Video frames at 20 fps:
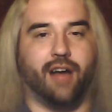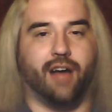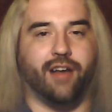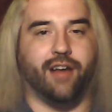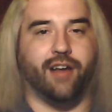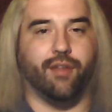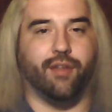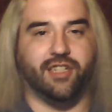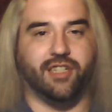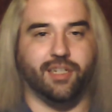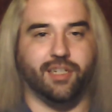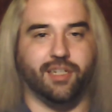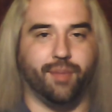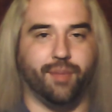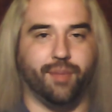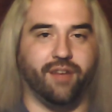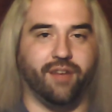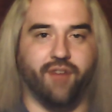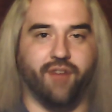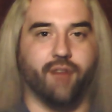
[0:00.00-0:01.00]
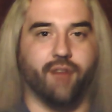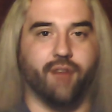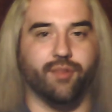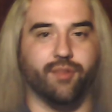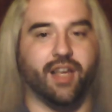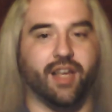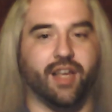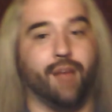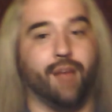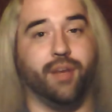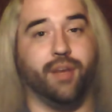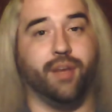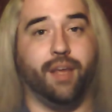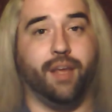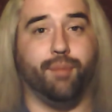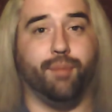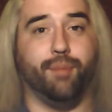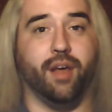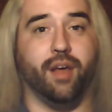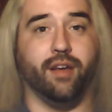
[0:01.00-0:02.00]
I know that she's been involved with the company,
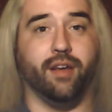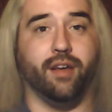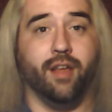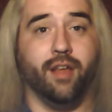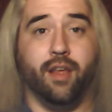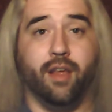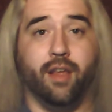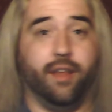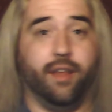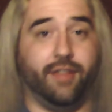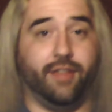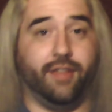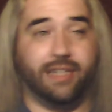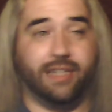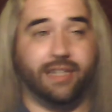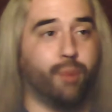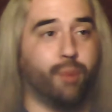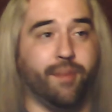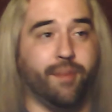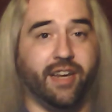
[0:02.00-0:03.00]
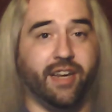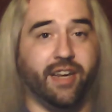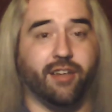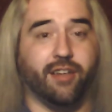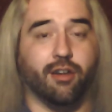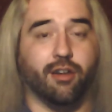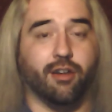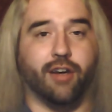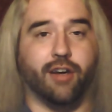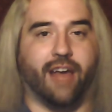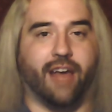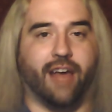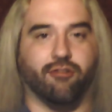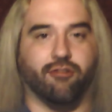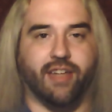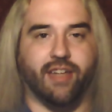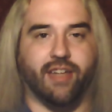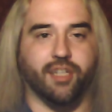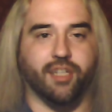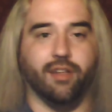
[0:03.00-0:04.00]
but these women need to learn how to
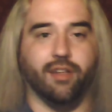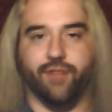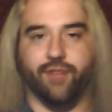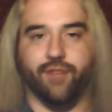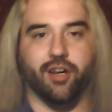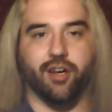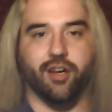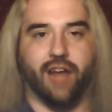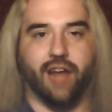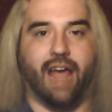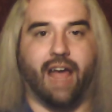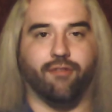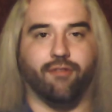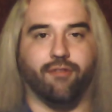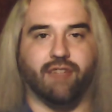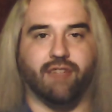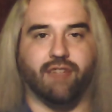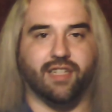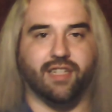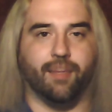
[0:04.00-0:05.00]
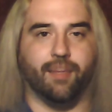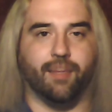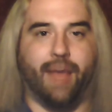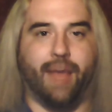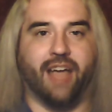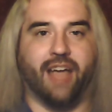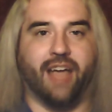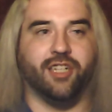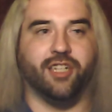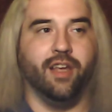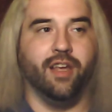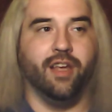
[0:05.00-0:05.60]
wrestle if they're going to have a wrestling match.